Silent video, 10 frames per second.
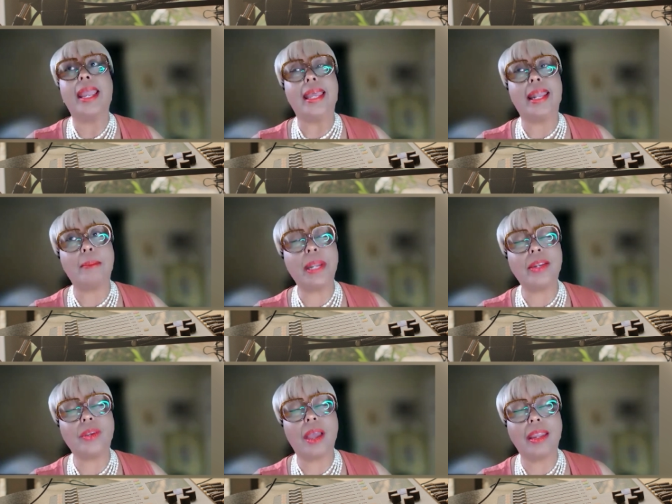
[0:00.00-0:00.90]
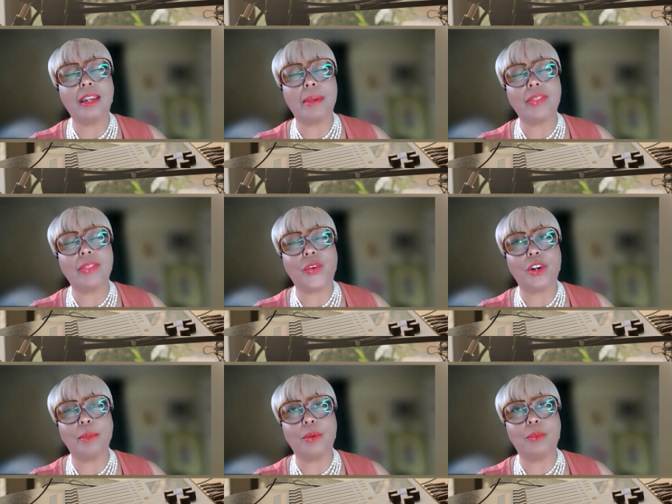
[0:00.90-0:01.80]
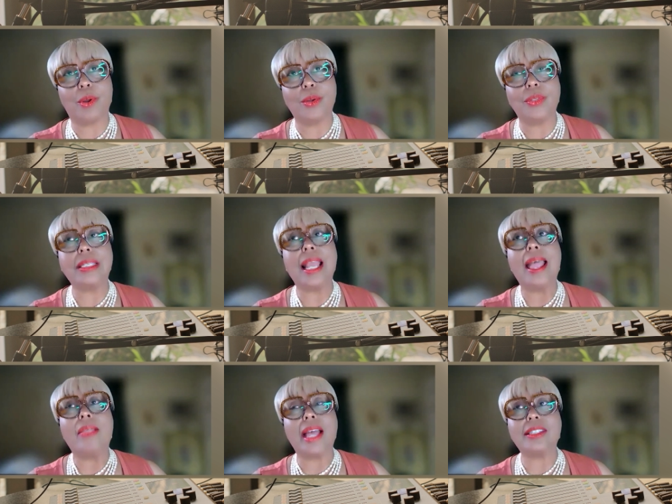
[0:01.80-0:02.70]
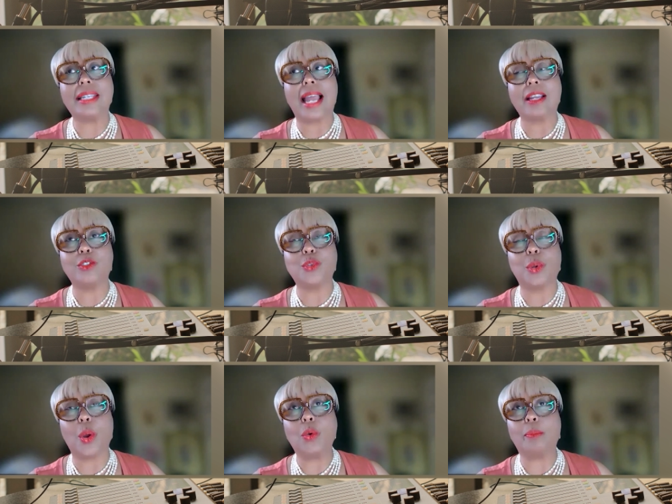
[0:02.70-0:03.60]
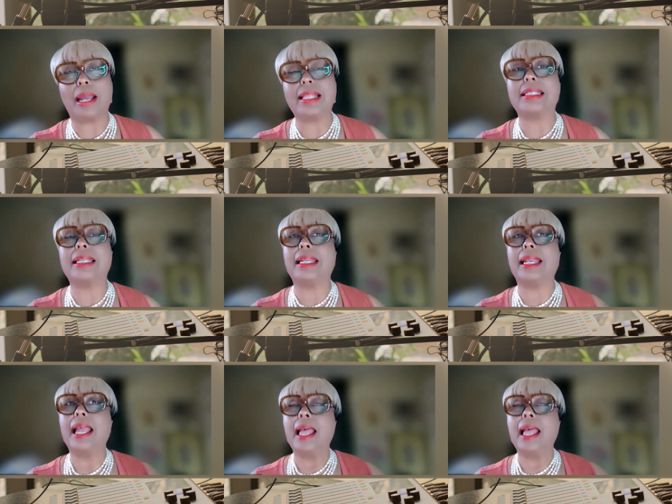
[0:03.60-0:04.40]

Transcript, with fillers: And I'm not talking about the Tournament of Roses, that's not controlled by the city.